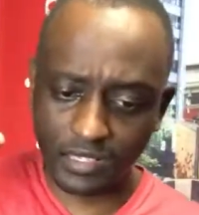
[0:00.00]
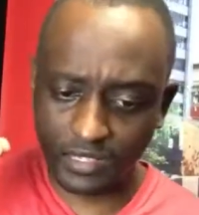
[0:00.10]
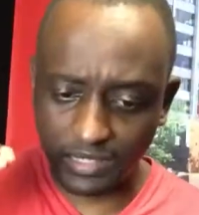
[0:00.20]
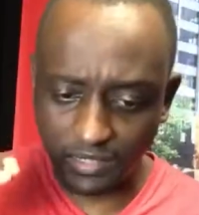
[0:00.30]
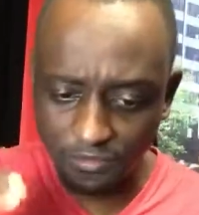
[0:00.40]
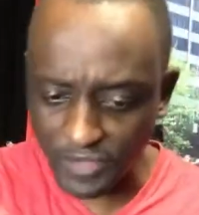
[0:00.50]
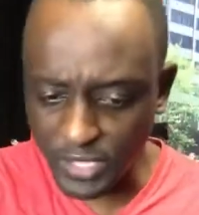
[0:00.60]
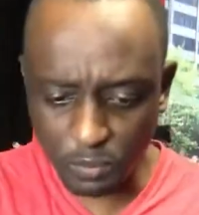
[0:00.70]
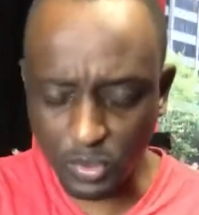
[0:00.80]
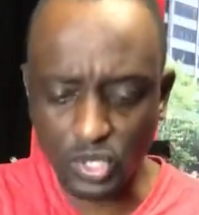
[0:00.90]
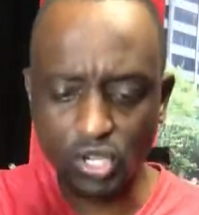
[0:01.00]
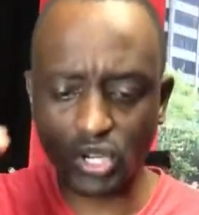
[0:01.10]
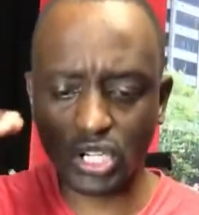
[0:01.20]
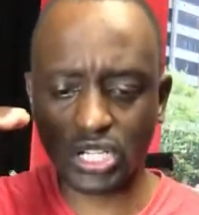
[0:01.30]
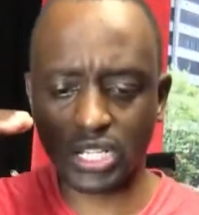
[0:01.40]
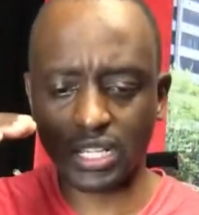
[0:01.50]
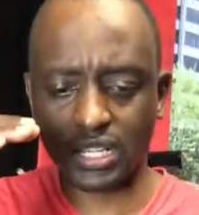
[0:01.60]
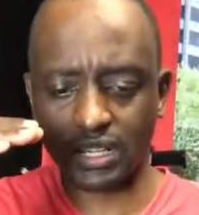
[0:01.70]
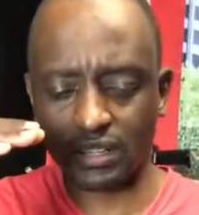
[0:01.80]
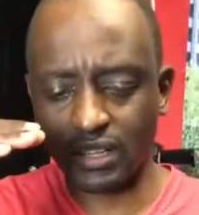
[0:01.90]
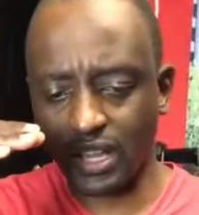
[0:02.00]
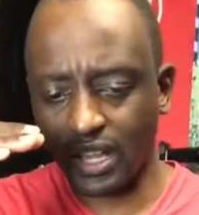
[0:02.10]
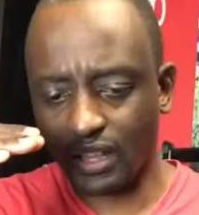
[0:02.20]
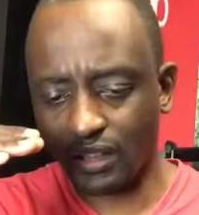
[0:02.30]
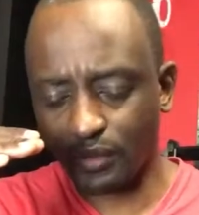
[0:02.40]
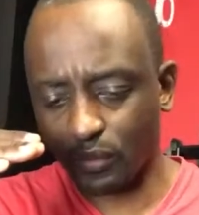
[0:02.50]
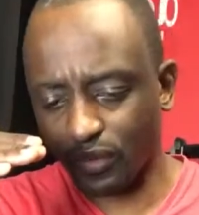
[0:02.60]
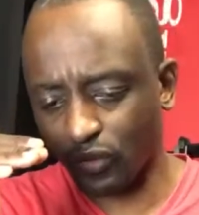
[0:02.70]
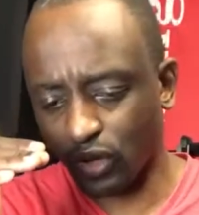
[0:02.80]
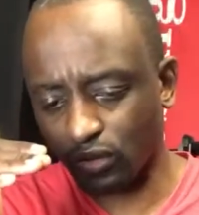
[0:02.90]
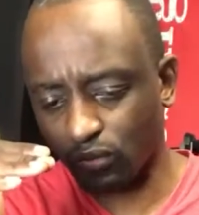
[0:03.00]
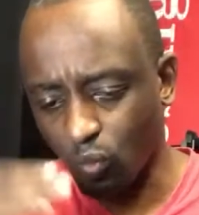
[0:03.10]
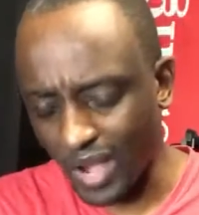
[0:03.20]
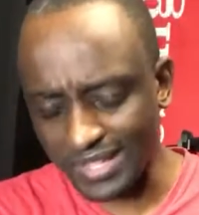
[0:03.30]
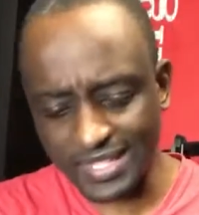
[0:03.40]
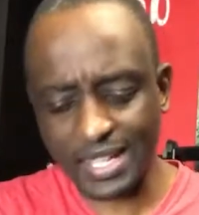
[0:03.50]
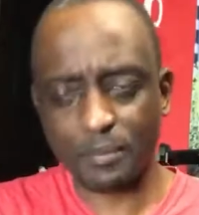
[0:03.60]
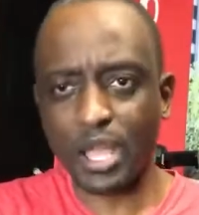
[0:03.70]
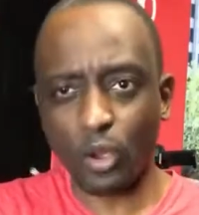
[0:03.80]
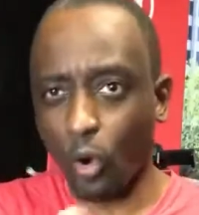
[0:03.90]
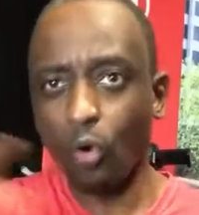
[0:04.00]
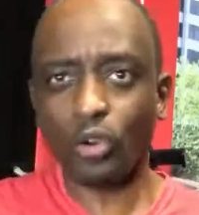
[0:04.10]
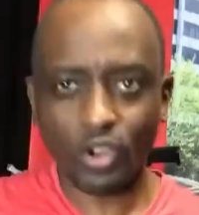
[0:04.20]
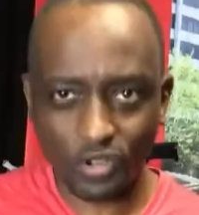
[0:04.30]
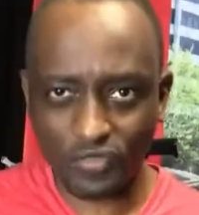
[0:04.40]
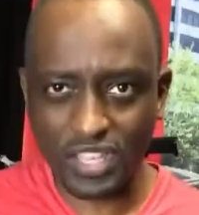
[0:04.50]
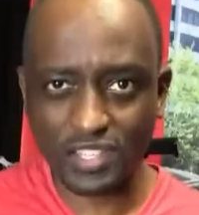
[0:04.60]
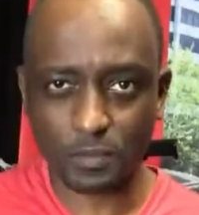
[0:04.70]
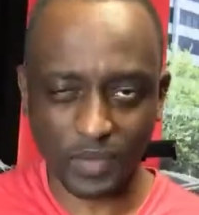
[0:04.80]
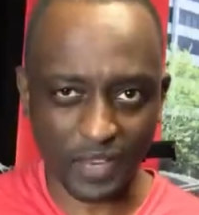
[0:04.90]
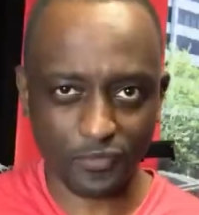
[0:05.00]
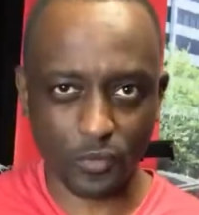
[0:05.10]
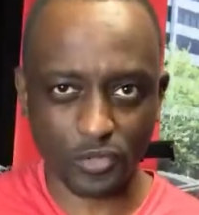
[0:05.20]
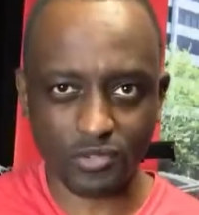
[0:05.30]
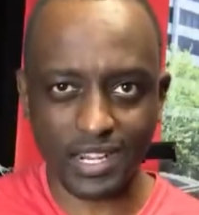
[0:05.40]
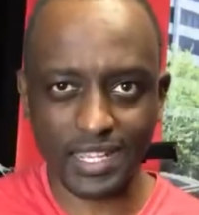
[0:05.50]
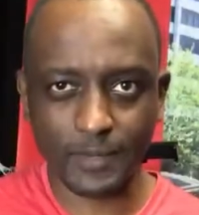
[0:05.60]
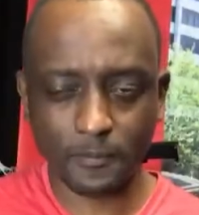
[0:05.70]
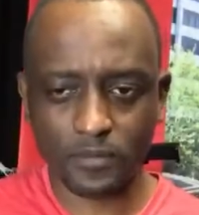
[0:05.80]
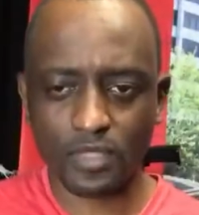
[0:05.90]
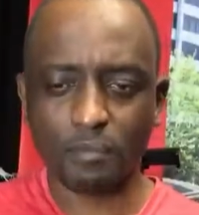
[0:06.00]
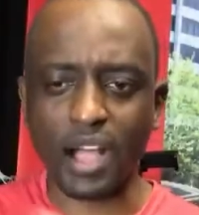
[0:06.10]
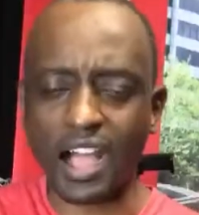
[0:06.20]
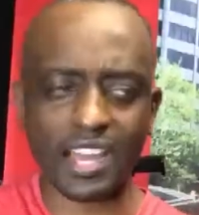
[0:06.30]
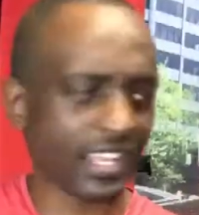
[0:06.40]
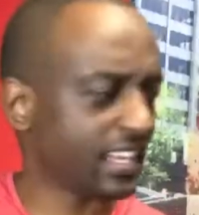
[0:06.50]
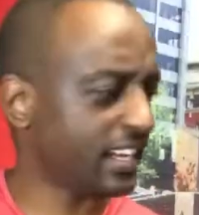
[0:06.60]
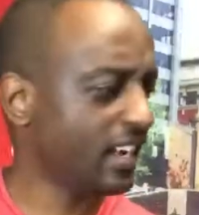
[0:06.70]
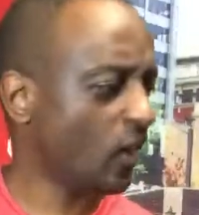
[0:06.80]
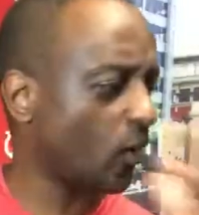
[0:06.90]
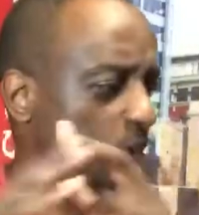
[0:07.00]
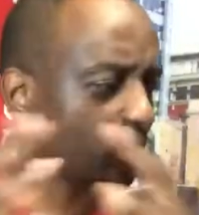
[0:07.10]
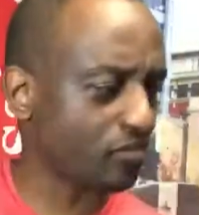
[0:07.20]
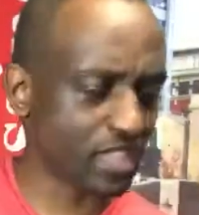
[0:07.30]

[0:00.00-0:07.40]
Facebook, we've got WhatsApp, a whole lot of these platforms, right? Parler, all of